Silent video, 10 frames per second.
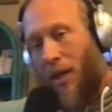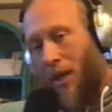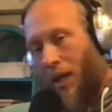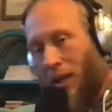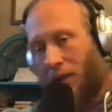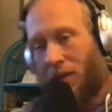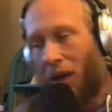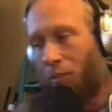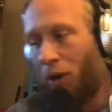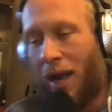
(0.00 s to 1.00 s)
He didn't
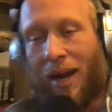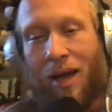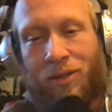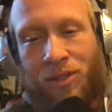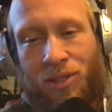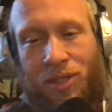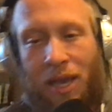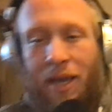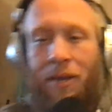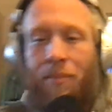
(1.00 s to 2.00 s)
come right out and
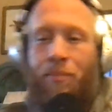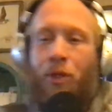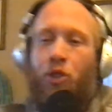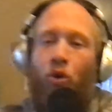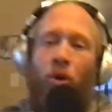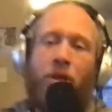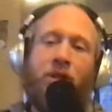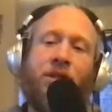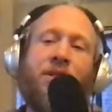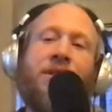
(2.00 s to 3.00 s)
say it, but Joran
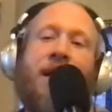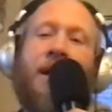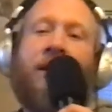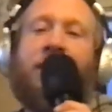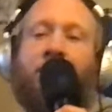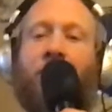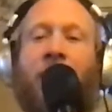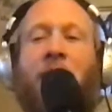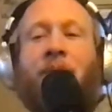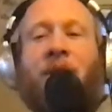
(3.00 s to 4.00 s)
could tell he
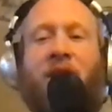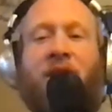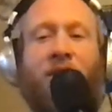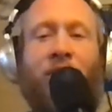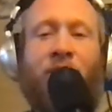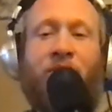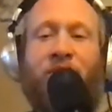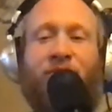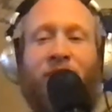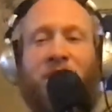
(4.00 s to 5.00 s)
blamed the
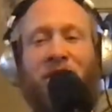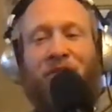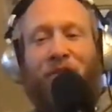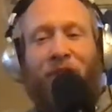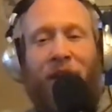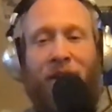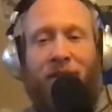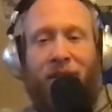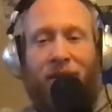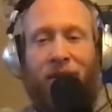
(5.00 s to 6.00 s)
heroes for his
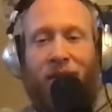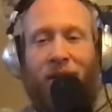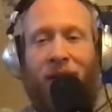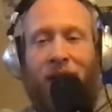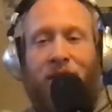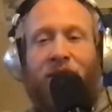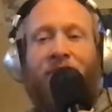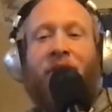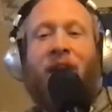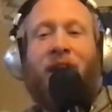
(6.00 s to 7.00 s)
fate, as if
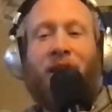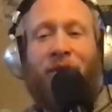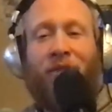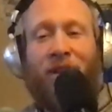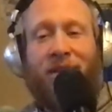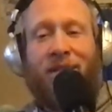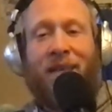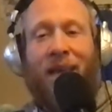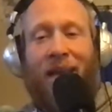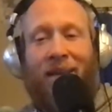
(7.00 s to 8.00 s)
they could have
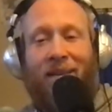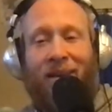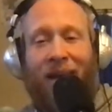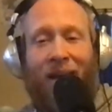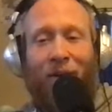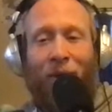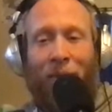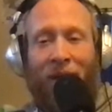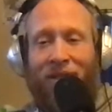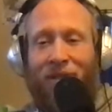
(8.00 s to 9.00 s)
contained the
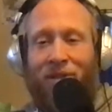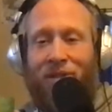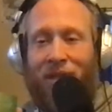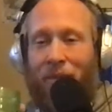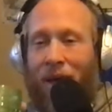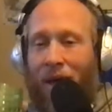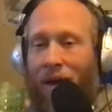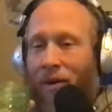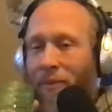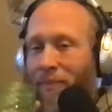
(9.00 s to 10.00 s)
necromancer somehow.